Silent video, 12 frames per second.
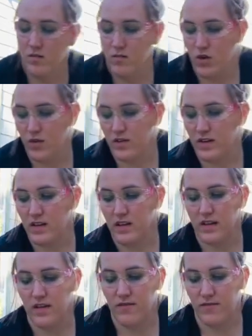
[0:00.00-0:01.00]

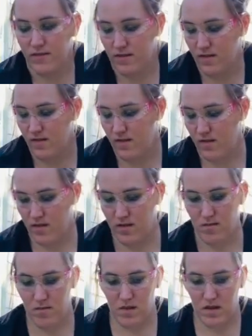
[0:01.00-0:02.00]
perfectly
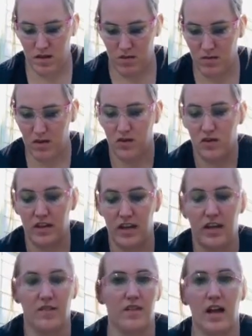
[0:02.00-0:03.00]
in the middle,
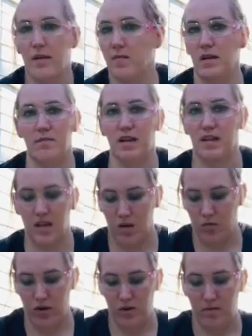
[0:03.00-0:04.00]
laying flat, but I'm not that
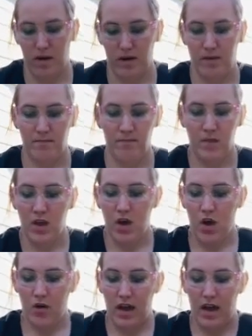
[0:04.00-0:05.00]
worried about it.
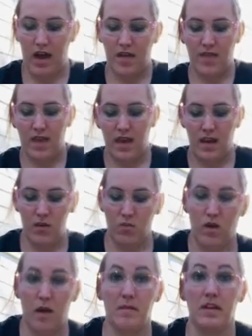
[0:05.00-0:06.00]
Okay, and then
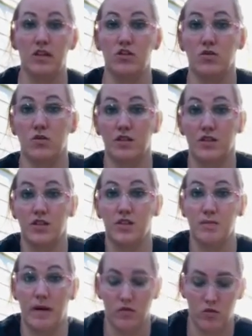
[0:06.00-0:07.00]
I'm going to do a little
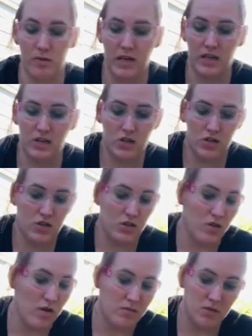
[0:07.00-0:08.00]
spiral pinch.
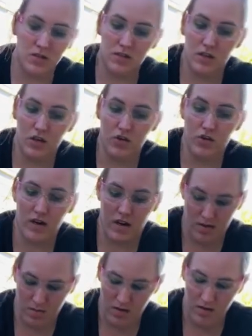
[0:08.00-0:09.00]
So I'm just going to
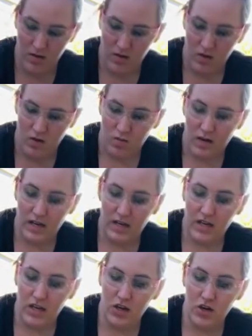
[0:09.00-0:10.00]
grab right
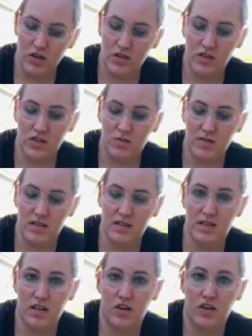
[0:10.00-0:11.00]
here. This will be the
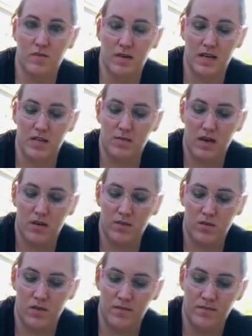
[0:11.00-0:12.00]
center of my spiral.